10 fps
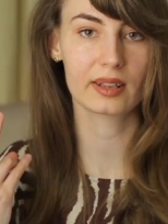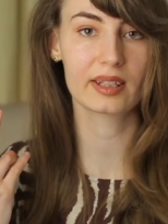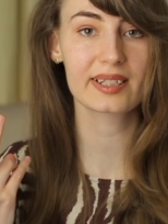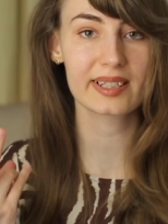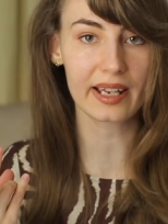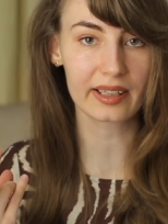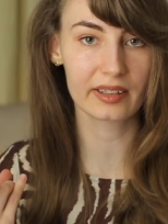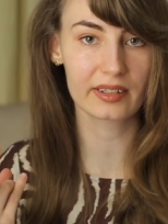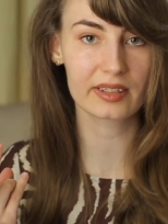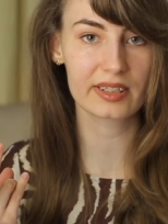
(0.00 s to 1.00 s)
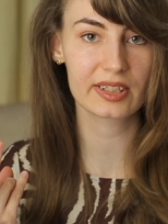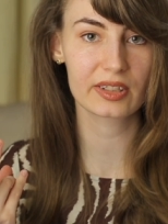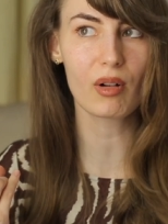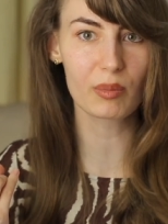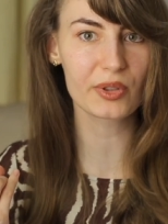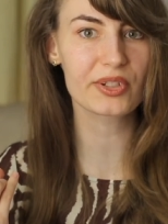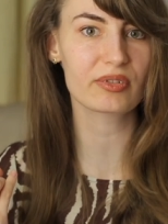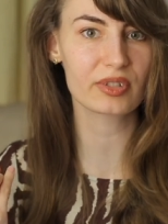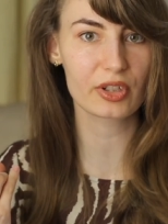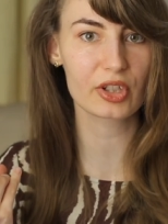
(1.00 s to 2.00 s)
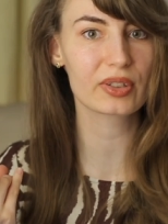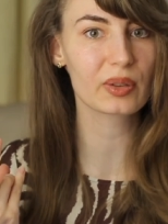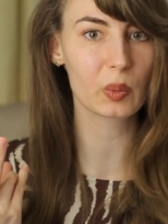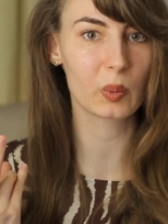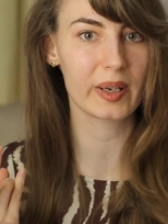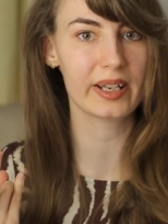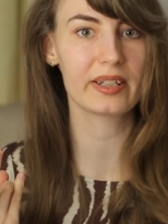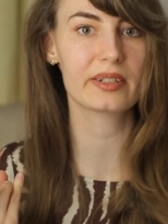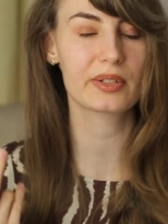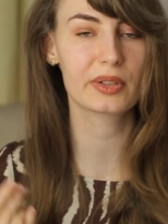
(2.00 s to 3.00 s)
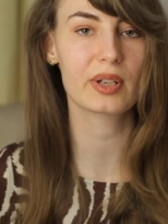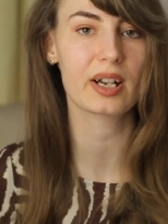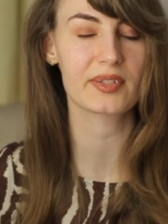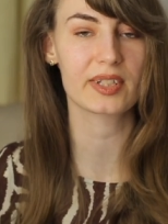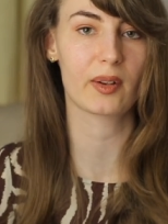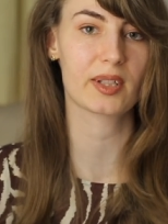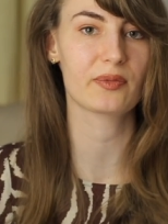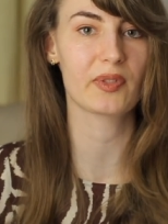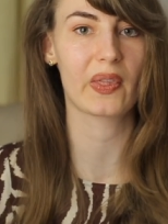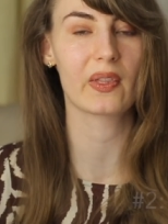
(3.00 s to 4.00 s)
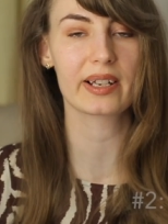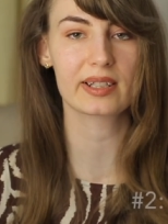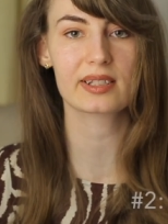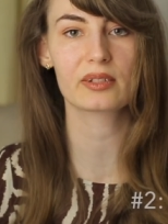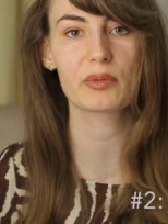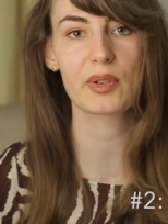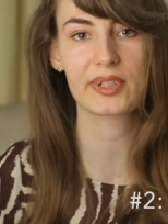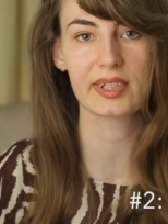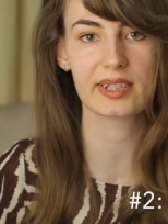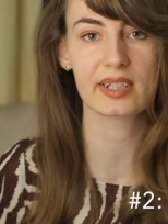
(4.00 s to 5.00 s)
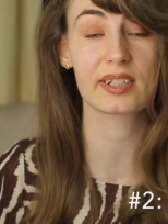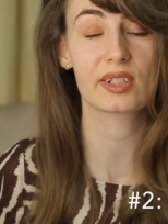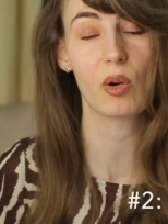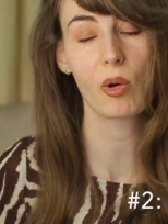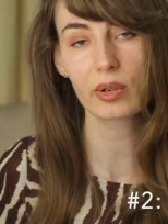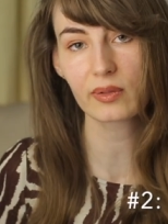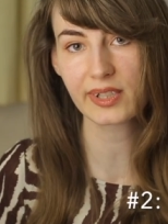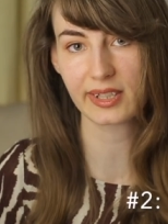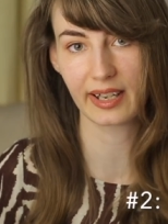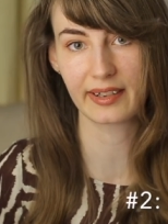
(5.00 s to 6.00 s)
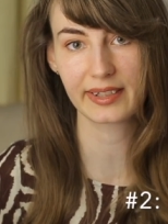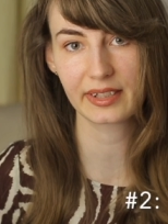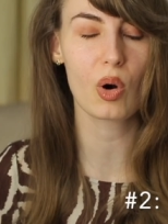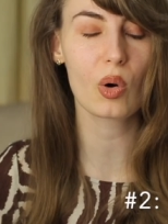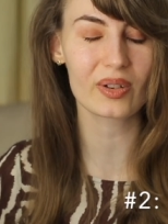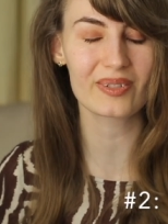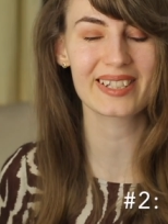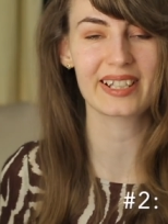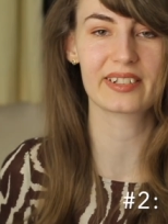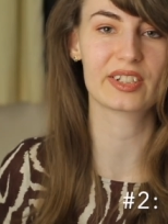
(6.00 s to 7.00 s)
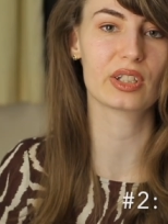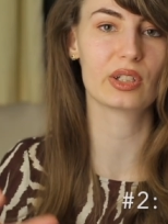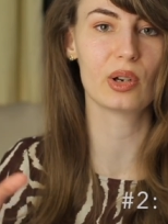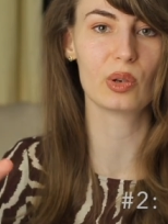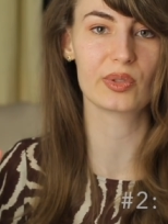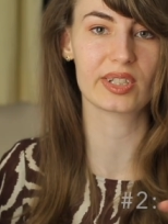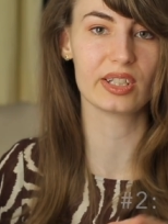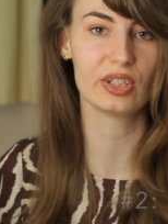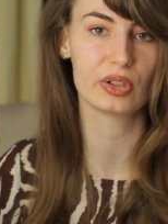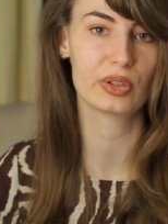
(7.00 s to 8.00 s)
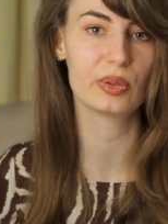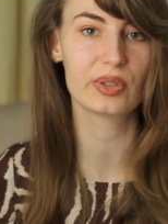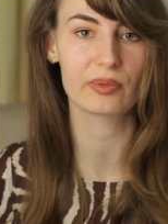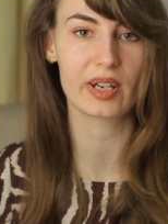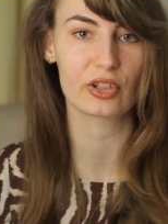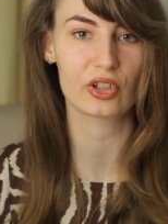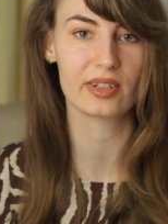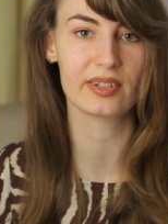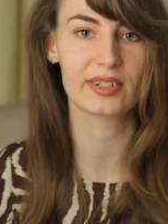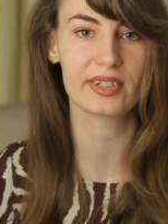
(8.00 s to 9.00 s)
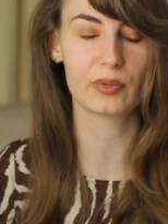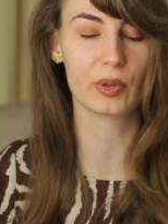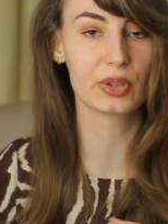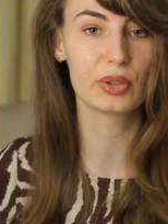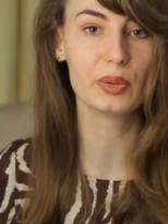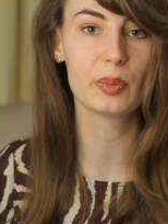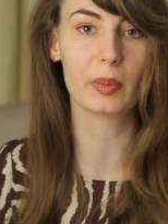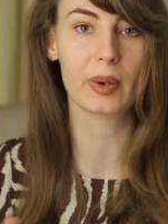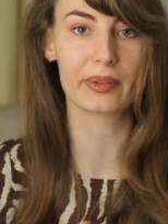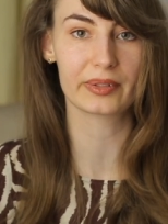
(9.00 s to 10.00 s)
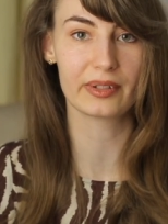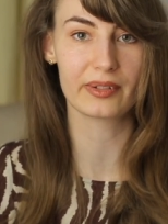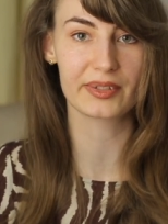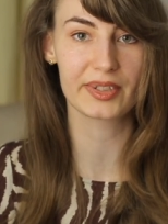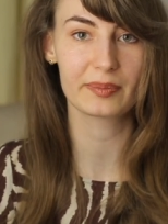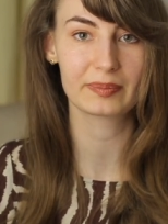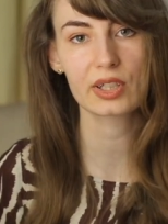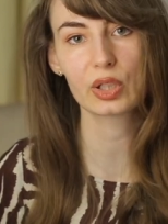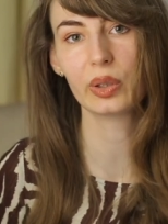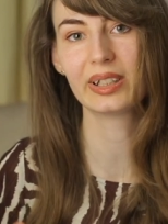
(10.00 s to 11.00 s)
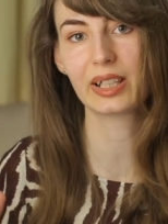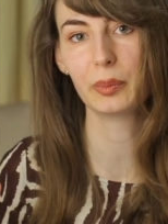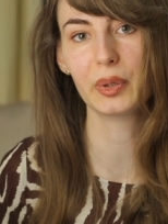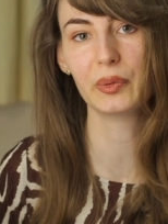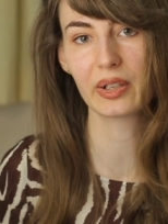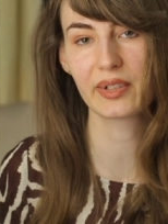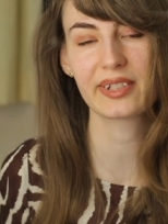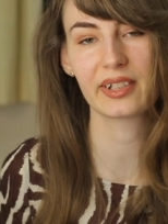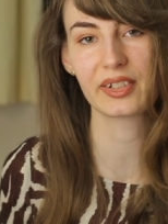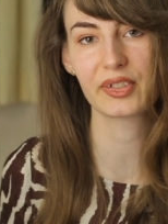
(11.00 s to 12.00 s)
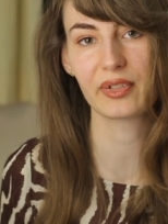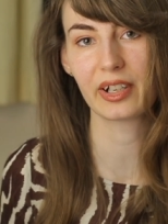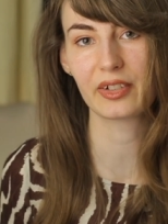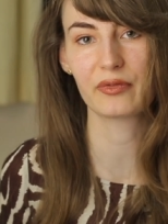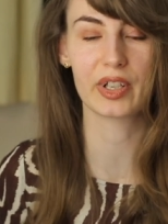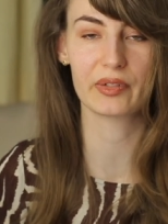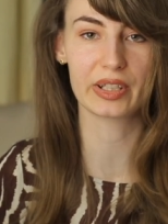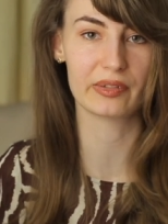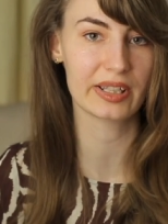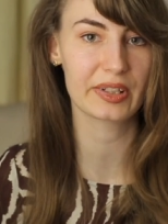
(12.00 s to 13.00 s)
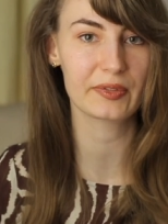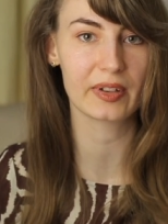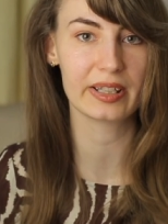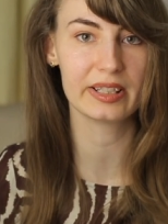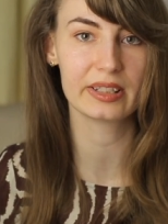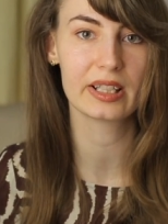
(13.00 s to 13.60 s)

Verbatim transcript: The second, almost traditional way to have sex with lichen sclerosis is oral sex. Oral sex goes in two directions for two partners so it can be very satisfying, very gratifying.